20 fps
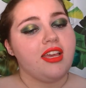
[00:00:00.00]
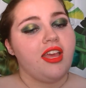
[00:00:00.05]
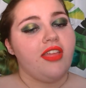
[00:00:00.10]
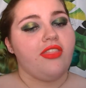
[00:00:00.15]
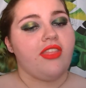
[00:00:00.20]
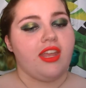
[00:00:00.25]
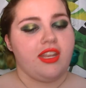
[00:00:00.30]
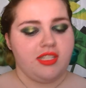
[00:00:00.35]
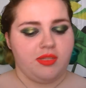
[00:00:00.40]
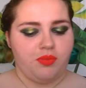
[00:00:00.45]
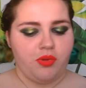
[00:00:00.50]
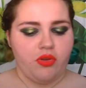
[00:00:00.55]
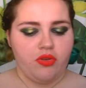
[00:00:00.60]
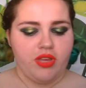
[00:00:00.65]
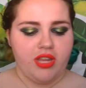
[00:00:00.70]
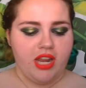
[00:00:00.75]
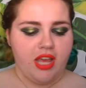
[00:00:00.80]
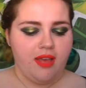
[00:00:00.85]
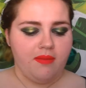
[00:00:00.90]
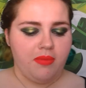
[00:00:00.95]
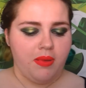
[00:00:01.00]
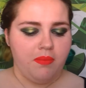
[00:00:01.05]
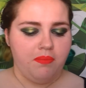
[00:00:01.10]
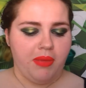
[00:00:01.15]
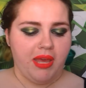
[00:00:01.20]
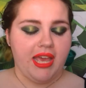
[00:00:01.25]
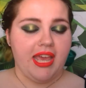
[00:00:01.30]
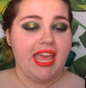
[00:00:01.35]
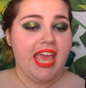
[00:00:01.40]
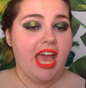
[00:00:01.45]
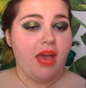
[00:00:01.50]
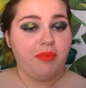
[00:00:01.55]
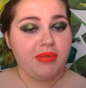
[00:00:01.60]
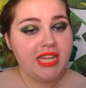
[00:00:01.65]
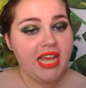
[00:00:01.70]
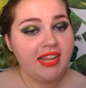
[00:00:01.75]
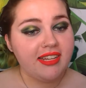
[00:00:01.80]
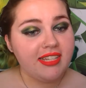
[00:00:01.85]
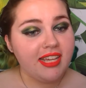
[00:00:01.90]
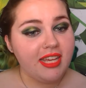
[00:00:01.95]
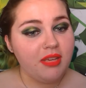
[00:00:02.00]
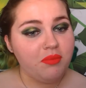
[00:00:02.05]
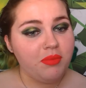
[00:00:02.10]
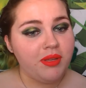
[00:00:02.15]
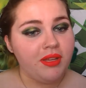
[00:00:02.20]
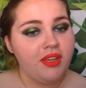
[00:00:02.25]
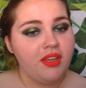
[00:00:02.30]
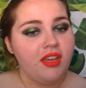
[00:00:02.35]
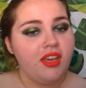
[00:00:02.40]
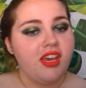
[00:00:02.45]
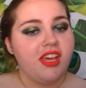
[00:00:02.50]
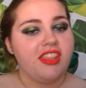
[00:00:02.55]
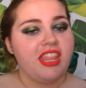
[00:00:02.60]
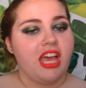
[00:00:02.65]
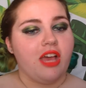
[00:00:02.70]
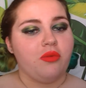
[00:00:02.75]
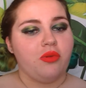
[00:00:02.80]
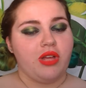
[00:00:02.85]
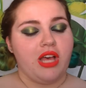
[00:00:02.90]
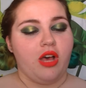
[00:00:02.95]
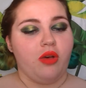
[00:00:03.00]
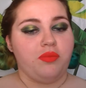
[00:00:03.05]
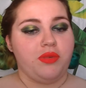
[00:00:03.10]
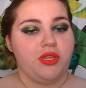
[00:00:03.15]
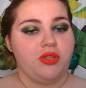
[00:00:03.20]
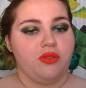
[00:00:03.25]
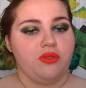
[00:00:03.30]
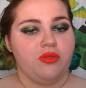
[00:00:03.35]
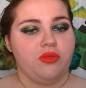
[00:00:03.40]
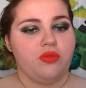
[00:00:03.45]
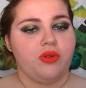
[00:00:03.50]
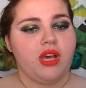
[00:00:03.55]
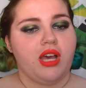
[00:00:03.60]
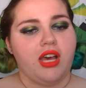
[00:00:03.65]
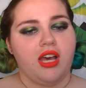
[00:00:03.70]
that is broken up by habitat type that will help you